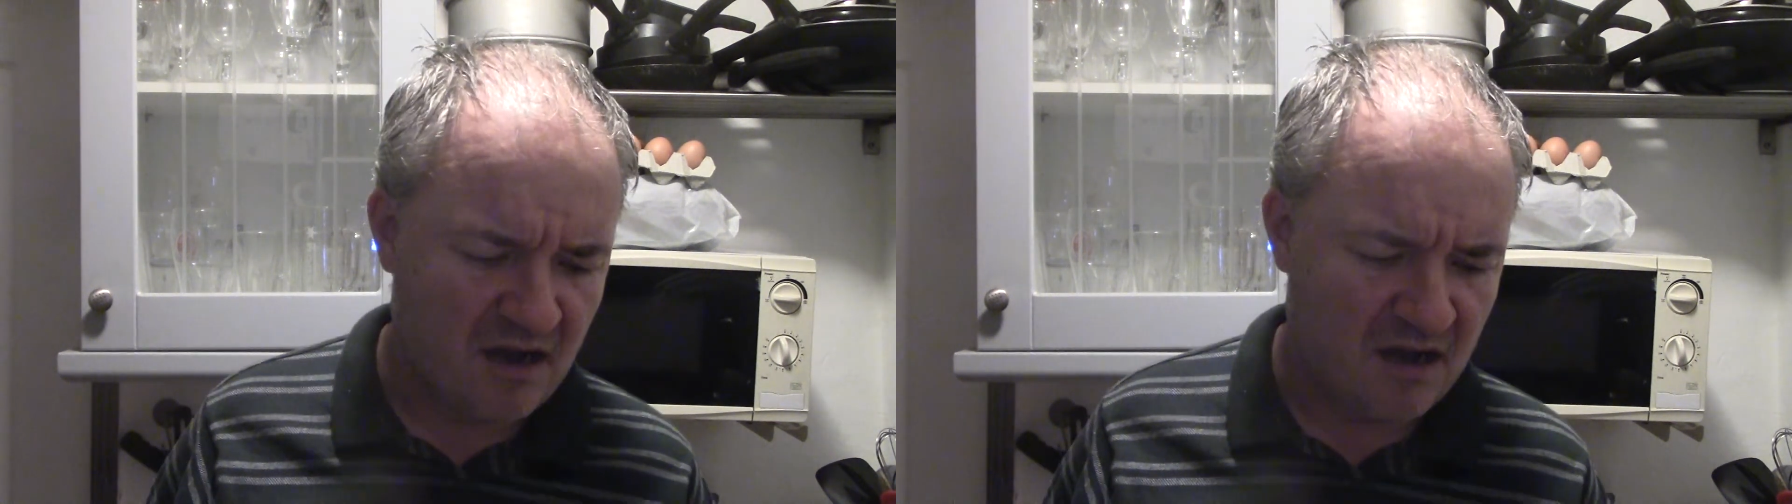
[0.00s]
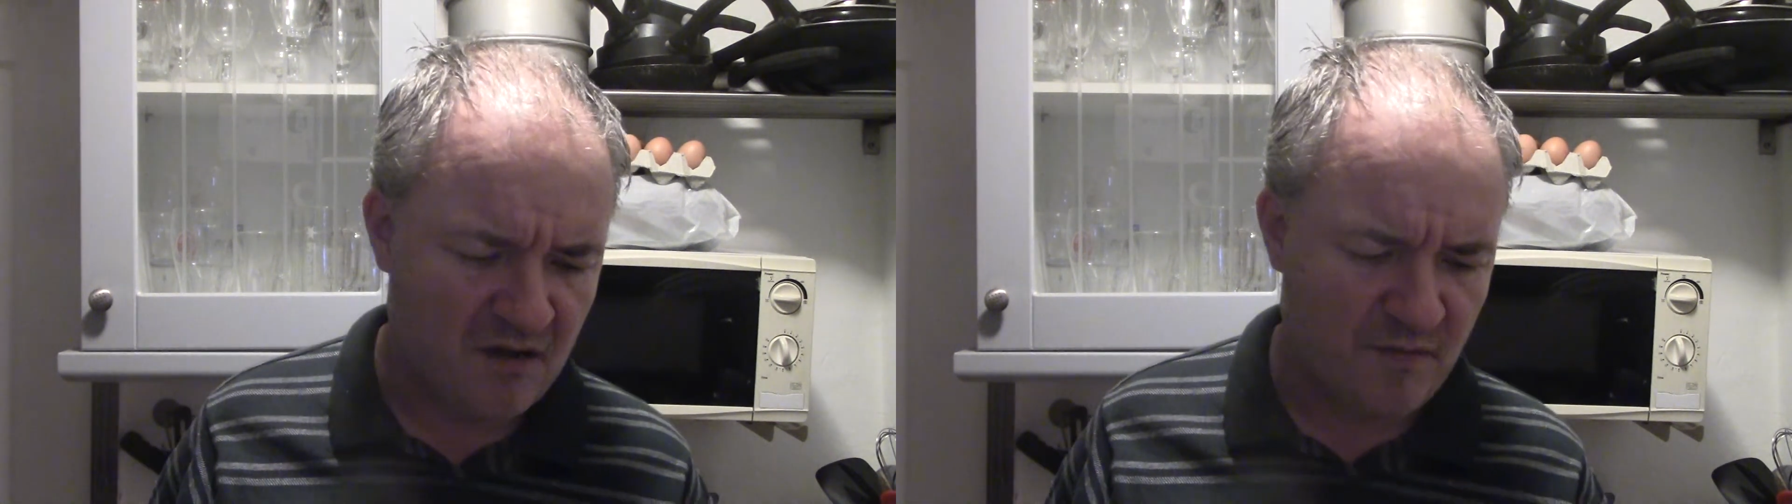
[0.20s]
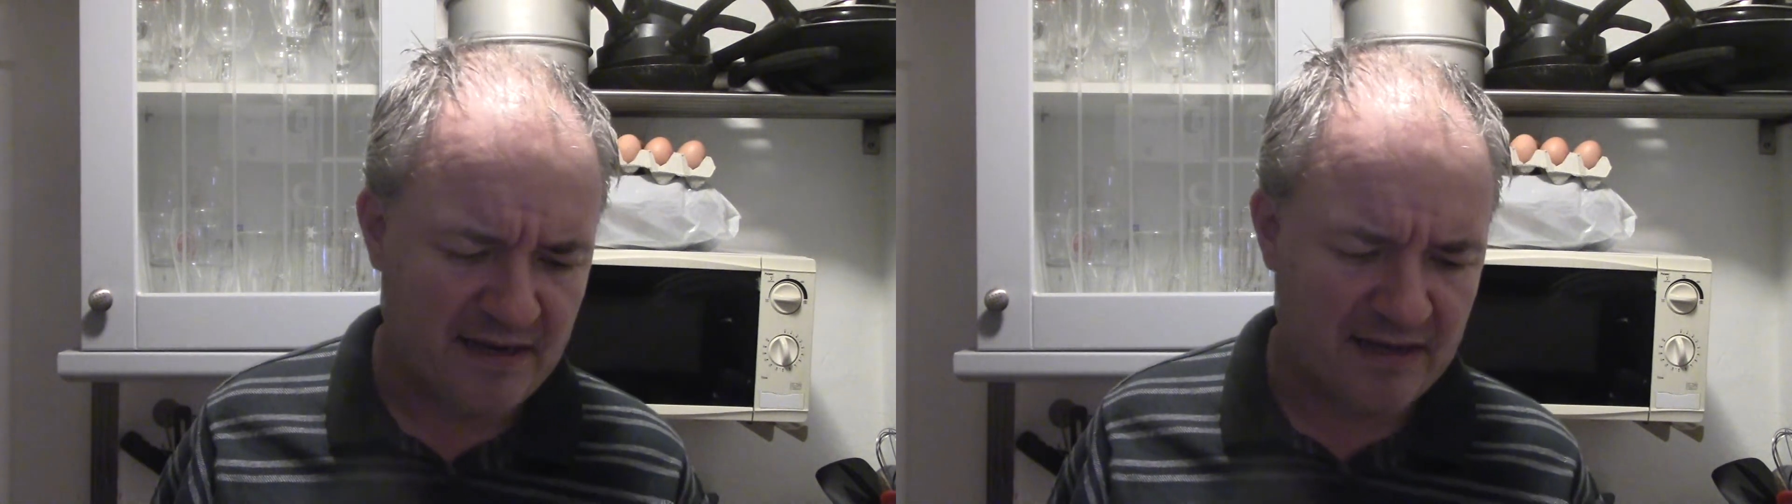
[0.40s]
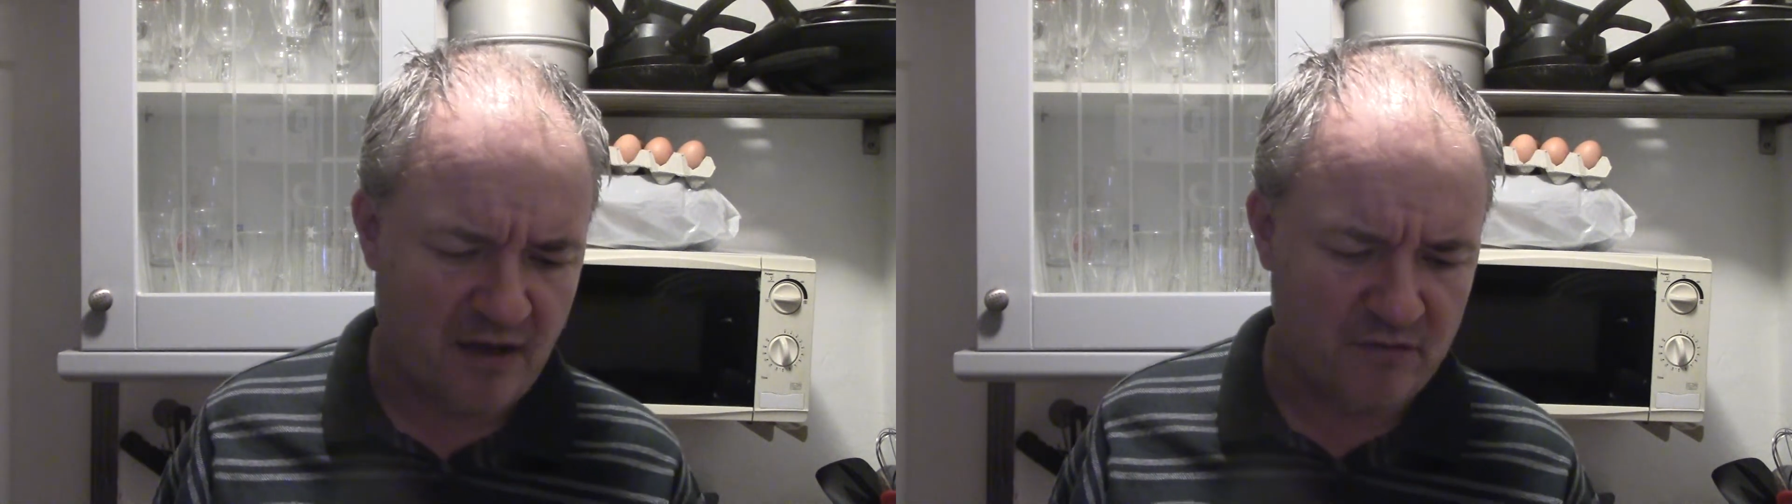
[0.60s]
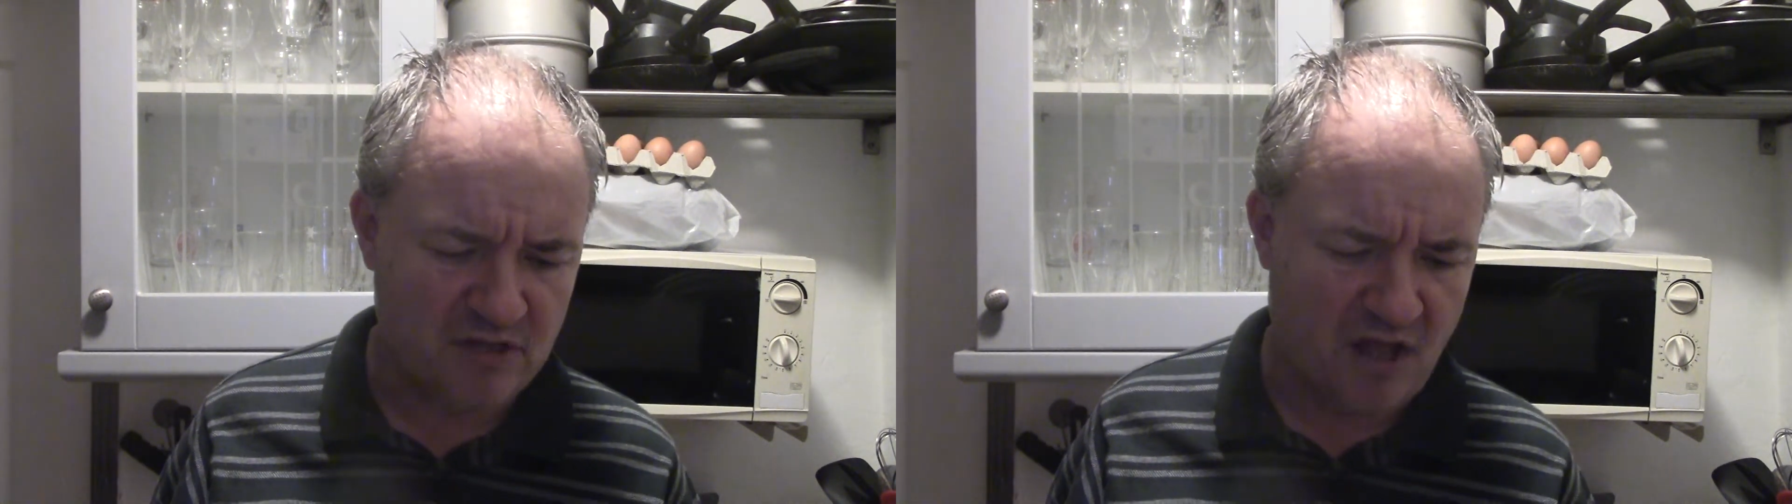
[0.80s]
uh, when it
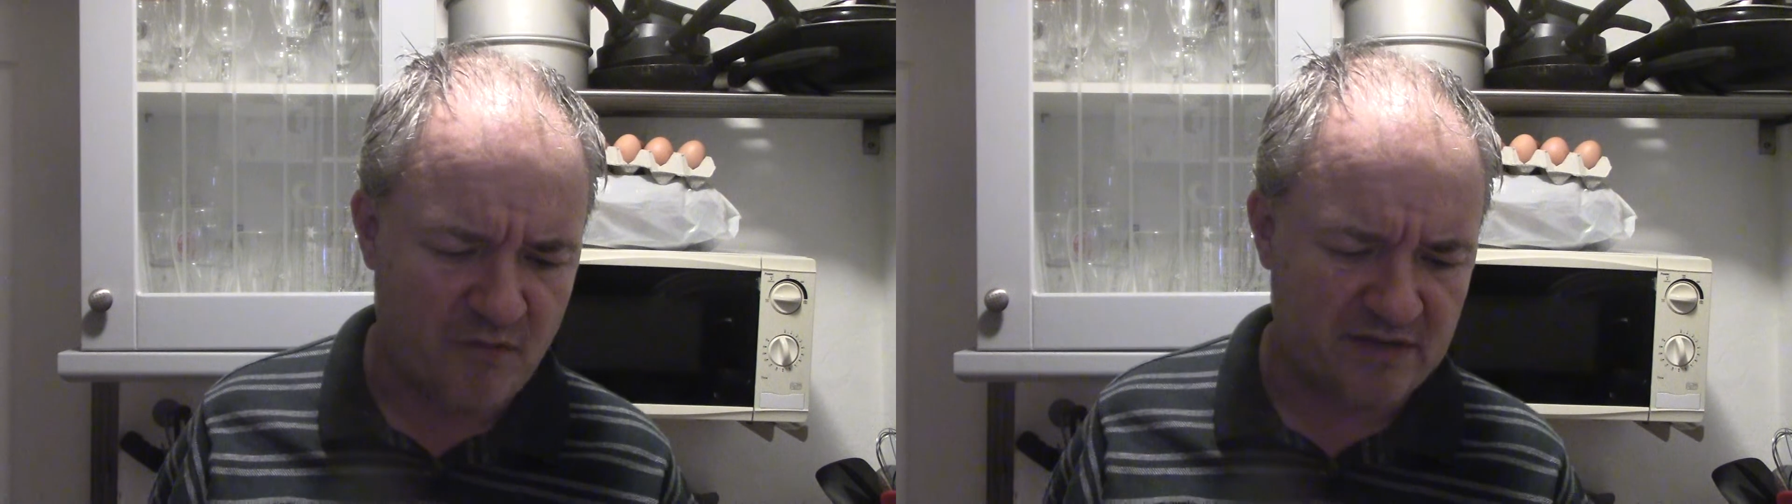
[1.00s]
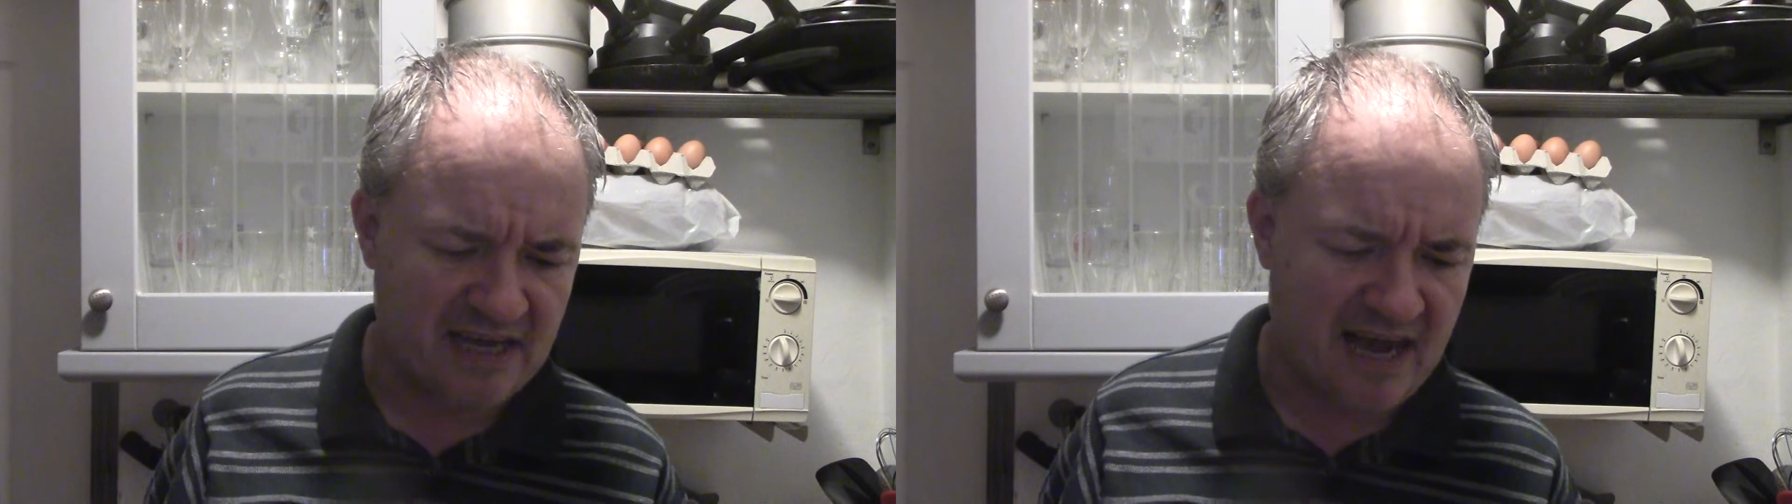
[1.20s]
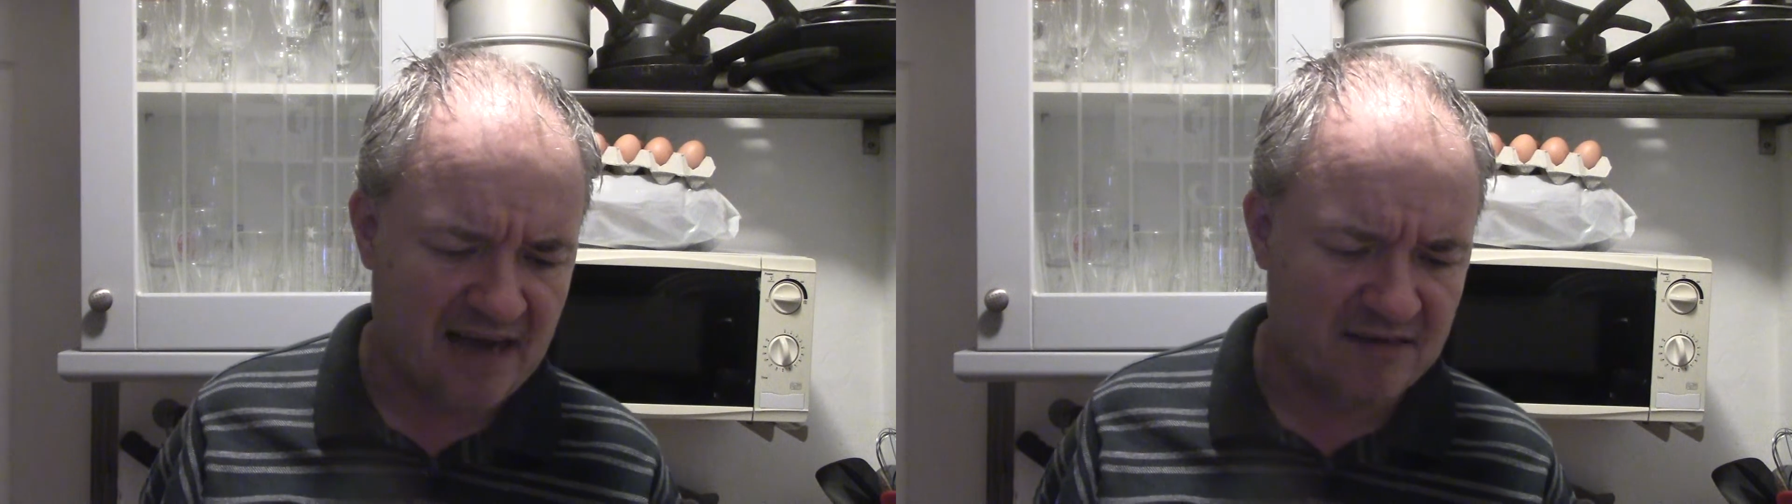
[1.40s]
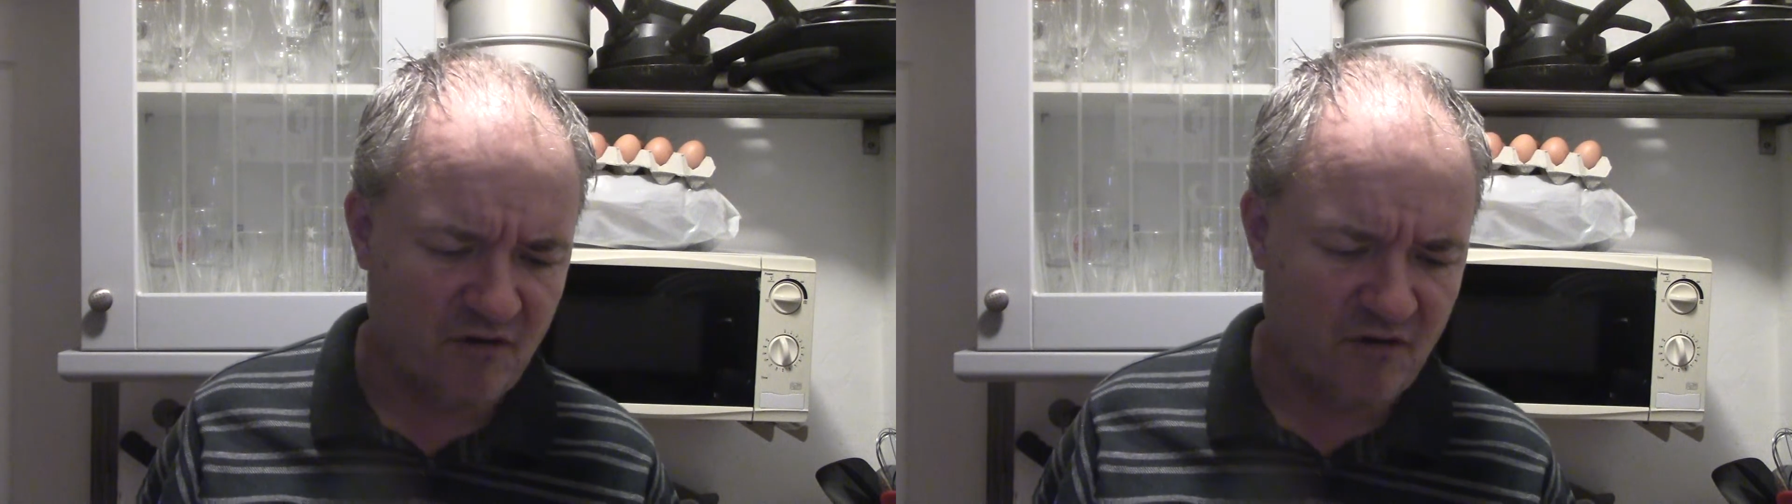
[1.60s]
goes lower down,